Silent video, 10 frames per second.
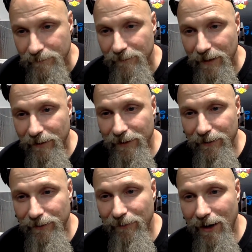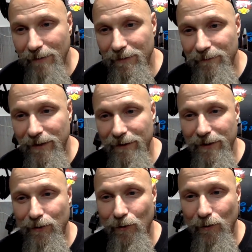Very good, Robert.
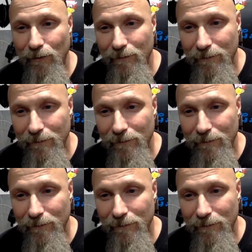Very cool.